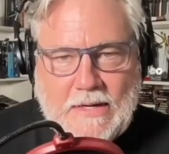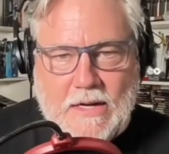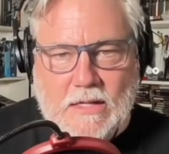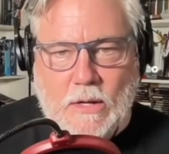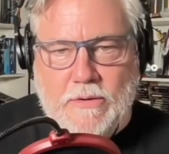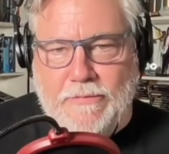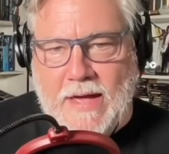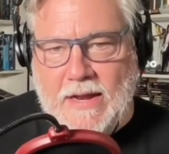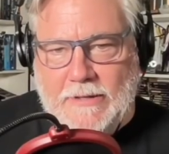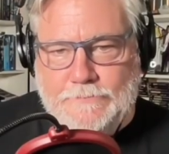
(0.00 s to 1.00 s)
Chloe
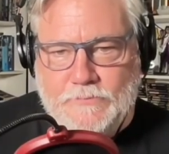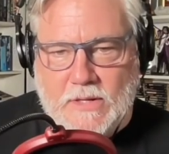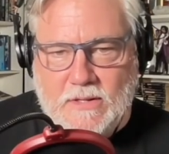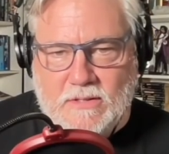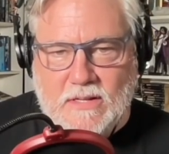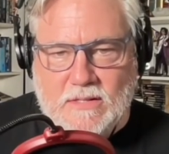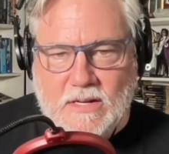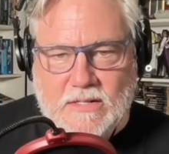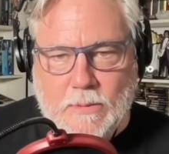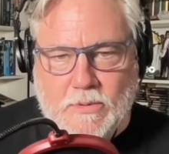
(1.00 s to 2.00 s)
Fanning sends in
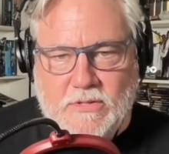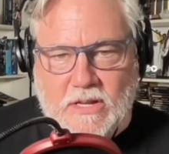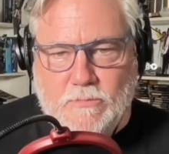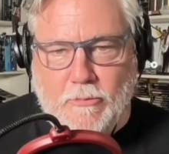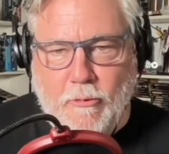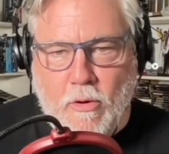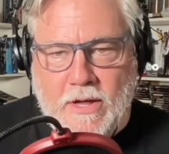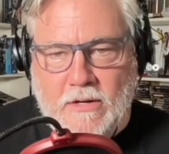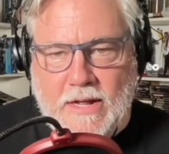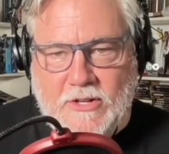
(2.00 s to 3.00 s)
a tip and says, before
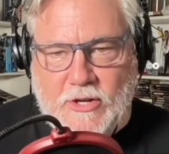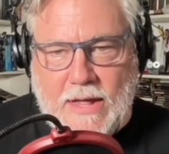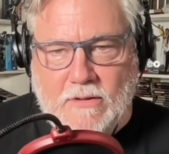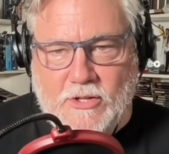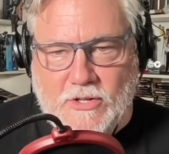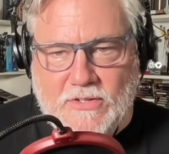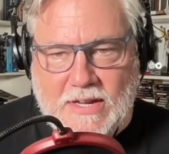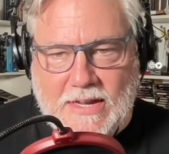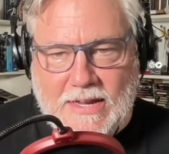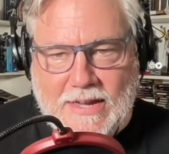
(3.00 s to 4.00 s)
internet challenges,
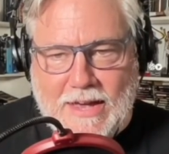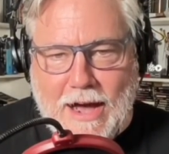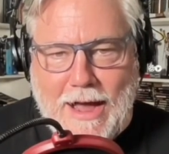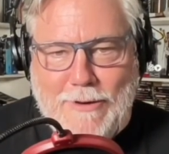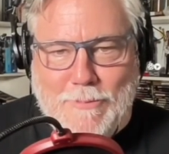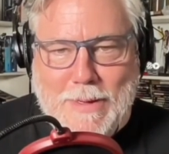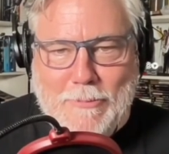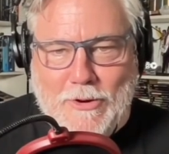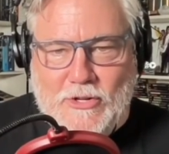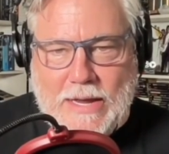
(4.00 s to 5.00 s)
I
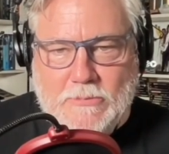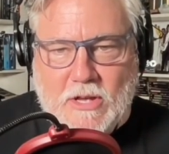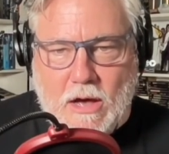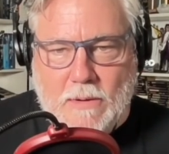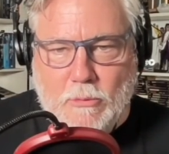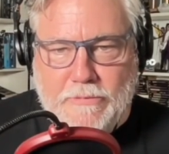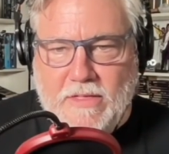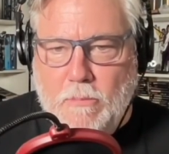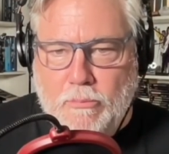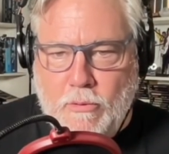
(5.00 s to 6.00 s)
remember a James Caan movie,
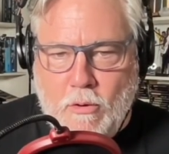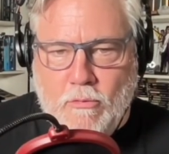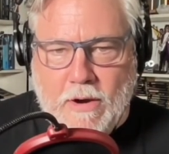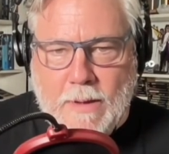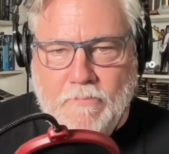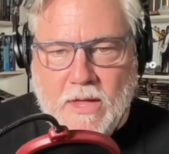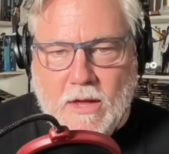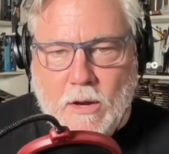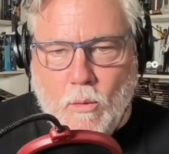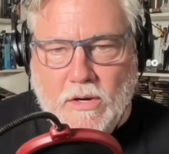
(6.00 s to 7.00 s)
The Program,
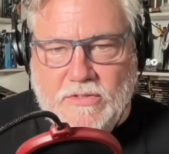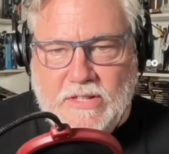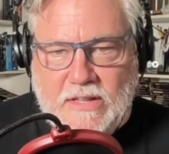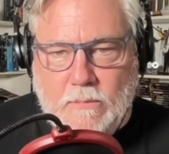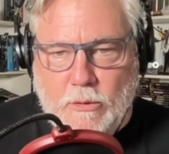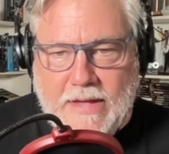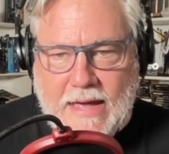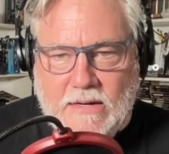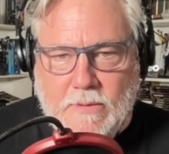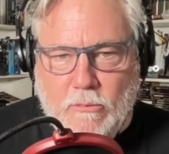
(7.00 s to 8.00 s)
where a scene in the movie
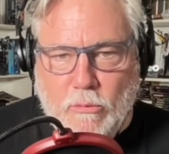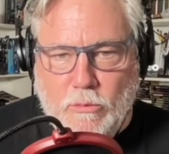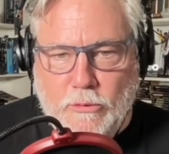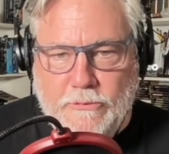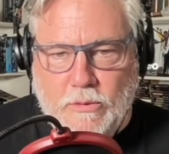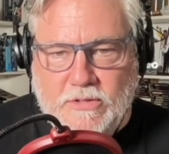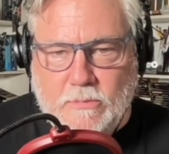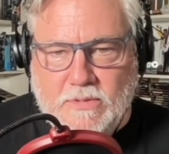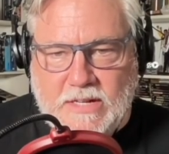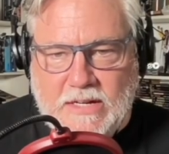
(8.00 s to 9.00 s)
had to be removed when
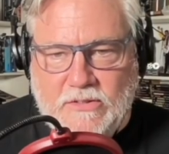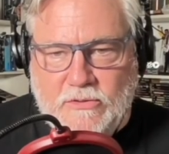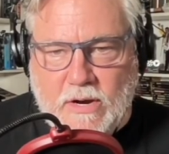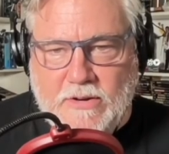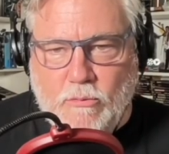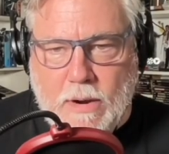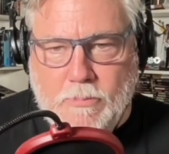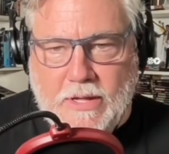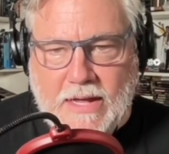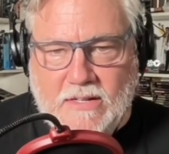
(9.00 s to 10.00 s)
some teens tried to
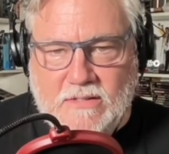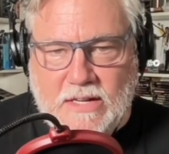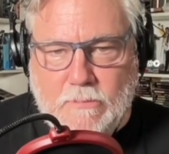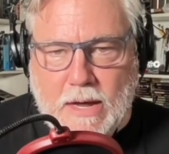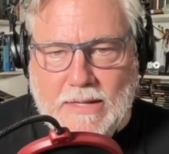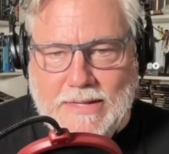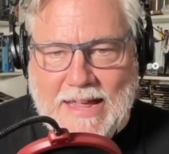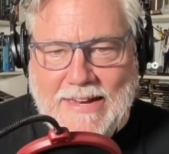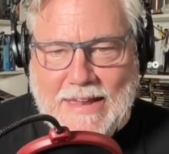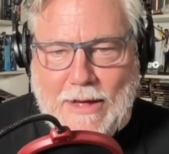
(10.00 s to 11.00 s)
replicate a scene by
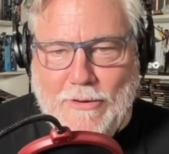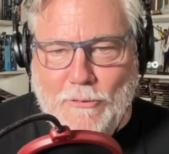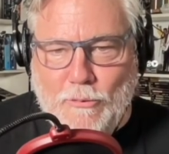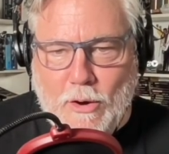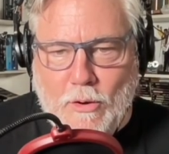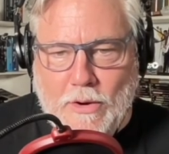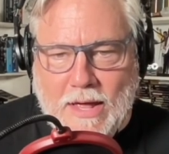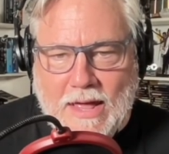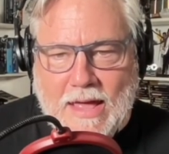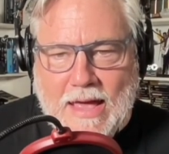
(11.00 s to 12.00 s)
laying down in the road
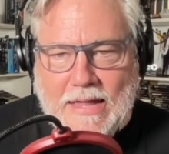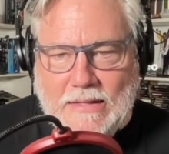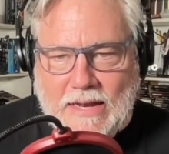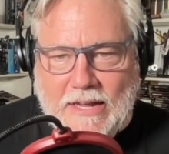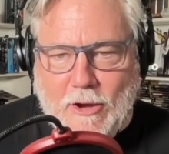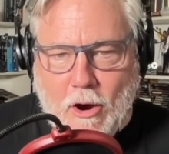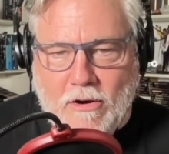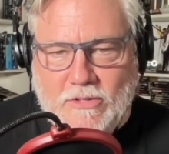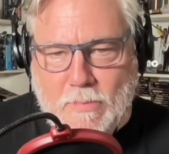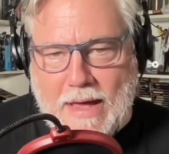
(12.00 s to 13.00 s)
and letting
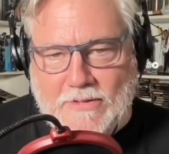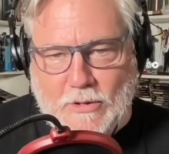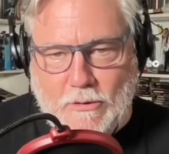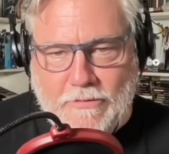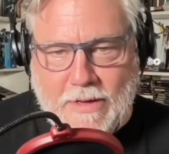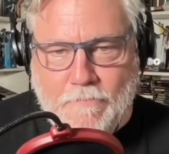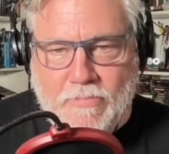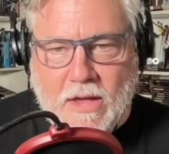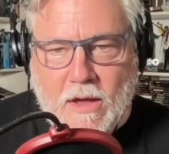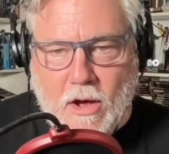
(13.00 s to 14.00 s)
cars pass over them,
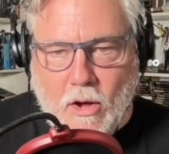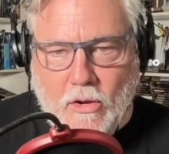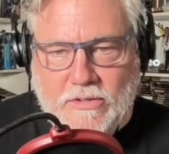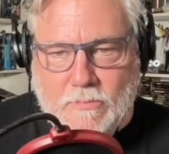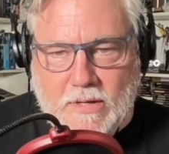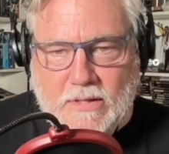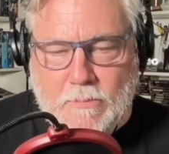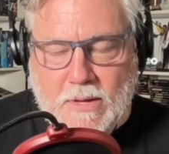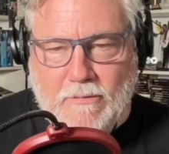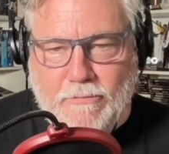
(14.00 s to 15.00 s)
ultimately
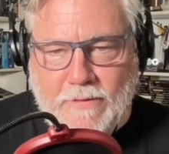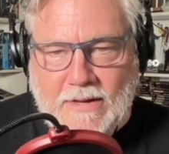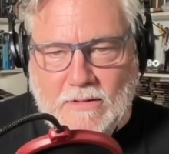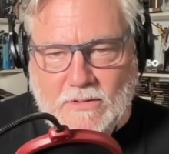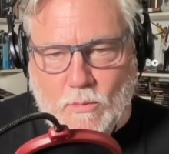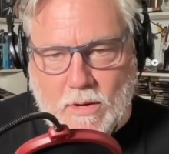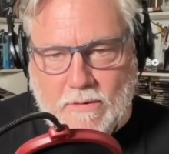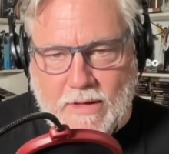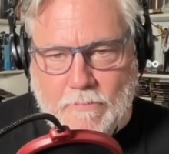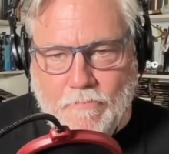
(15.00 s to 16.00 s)
being fatal to one
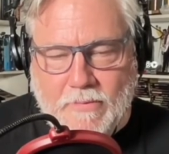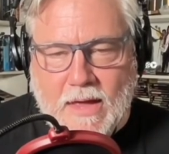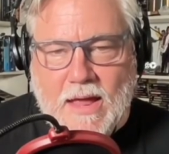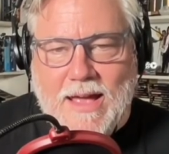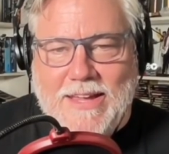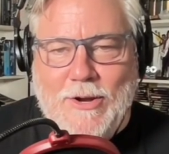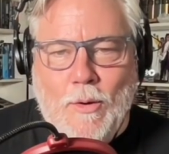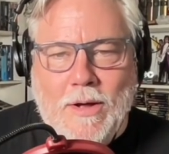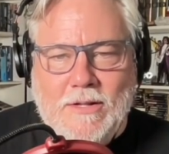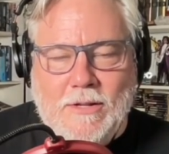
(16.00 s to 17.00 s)
of them. You know
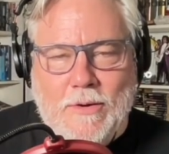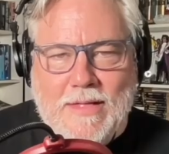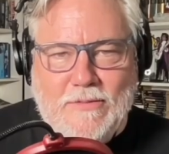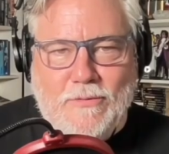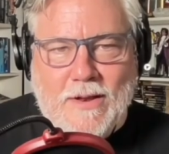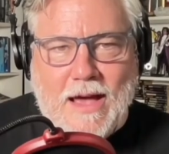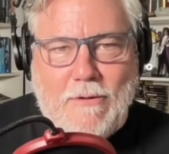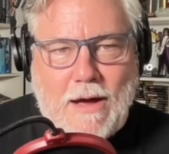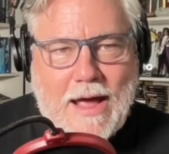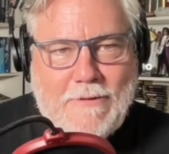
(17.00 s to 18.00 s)
what, Chloe? That's funny. I
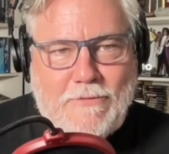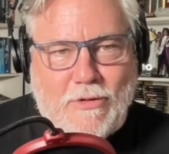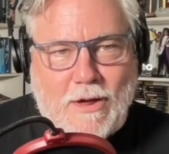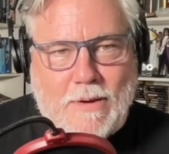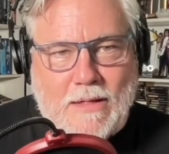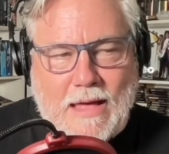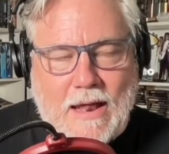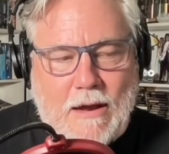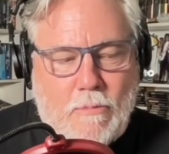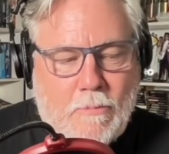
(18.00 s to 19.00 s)
haven't thought about
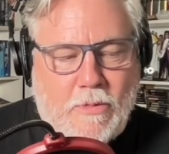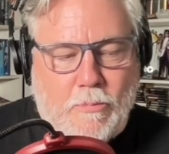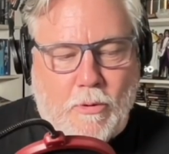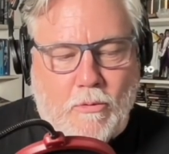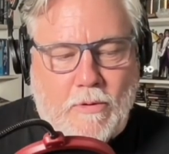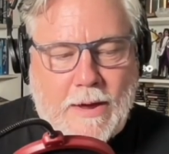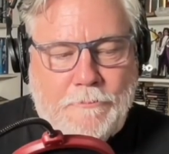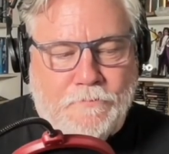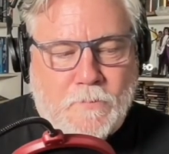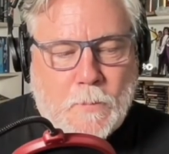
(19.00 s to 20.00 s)
that. I remember The
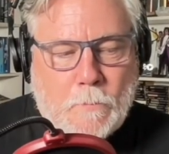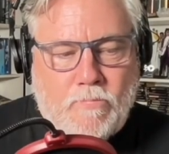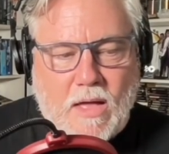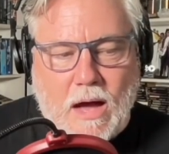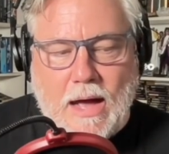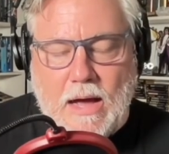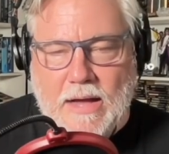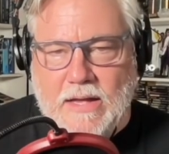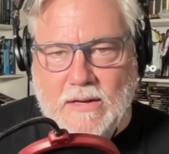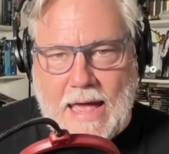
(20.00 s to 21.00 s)
Program.
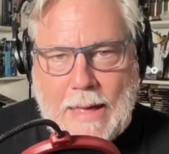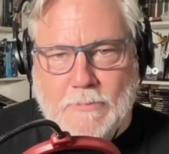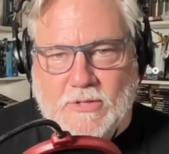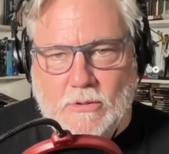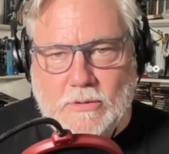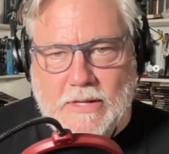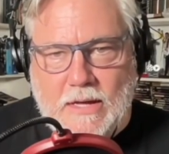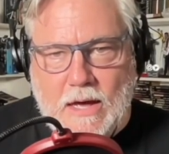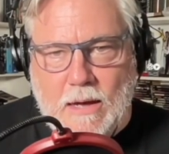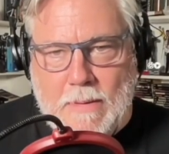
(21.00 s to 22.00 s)
I can absolutely
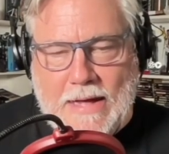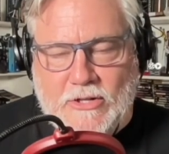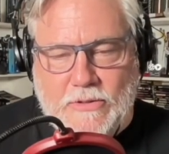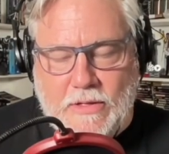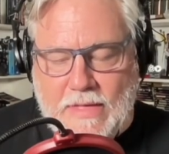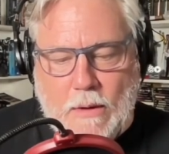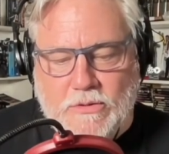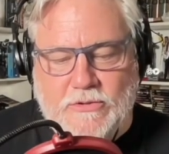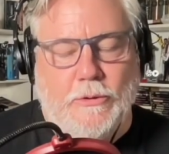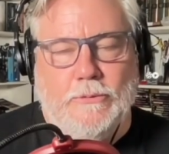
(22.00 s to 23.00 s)
imagine that that
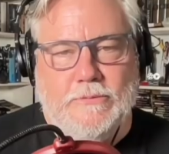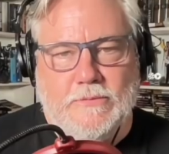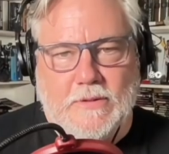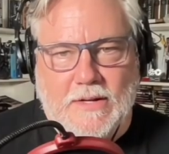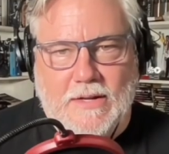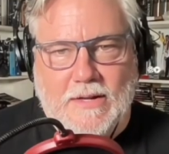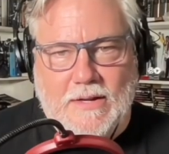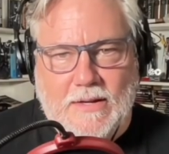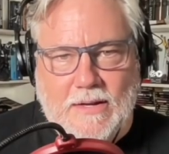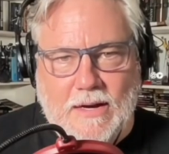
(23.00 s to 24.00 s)
was true.
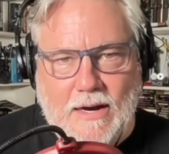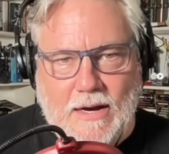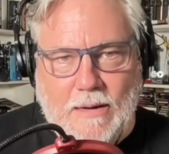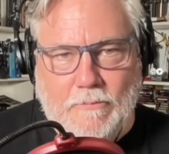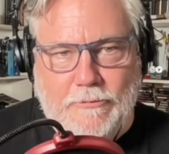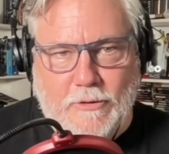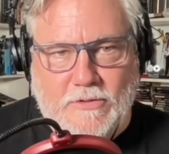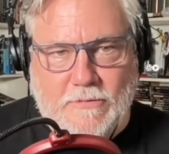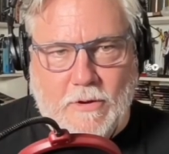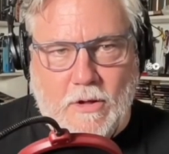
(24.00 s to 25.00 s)

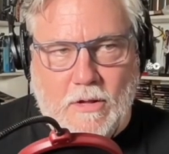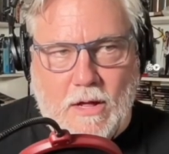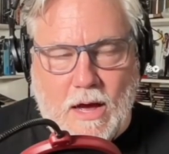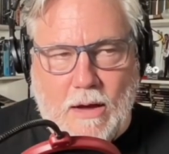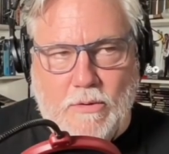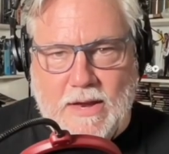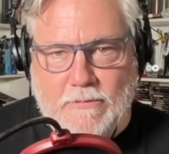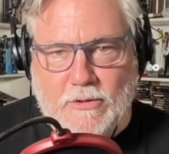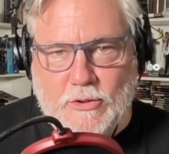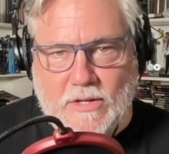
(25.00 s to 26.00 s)
First of all, I would
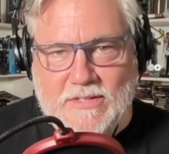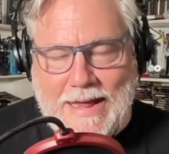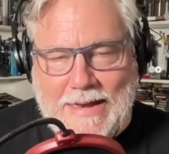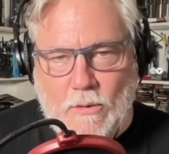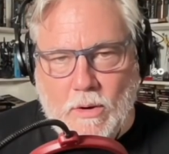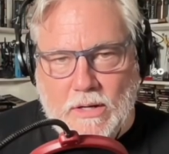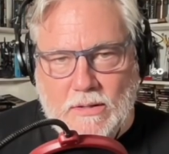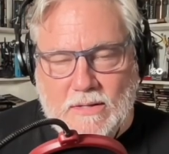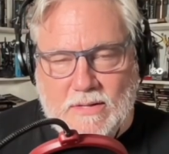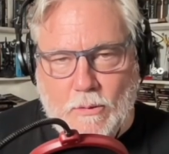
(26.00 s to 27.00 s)
never trust anyone
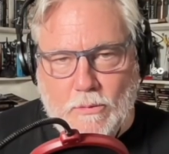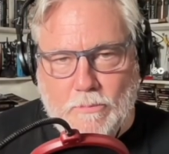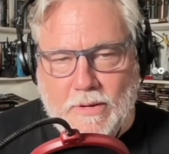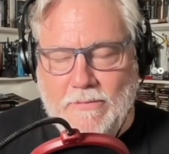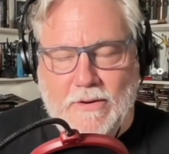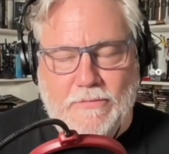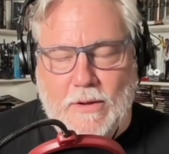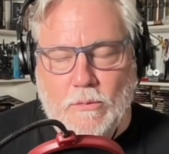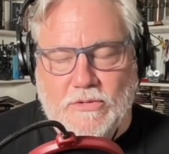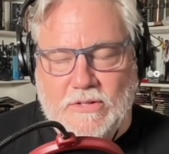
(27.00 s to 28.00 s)
unless they were, even if they
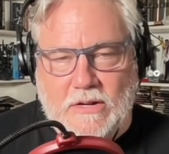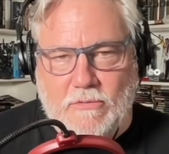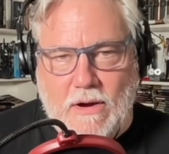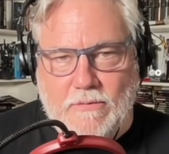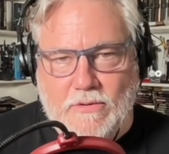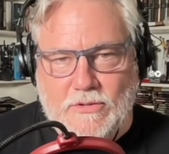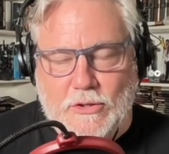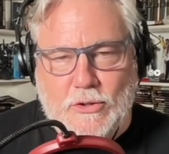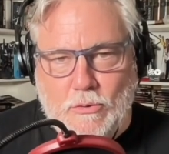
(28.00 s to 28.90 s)
were stunt drivers, to do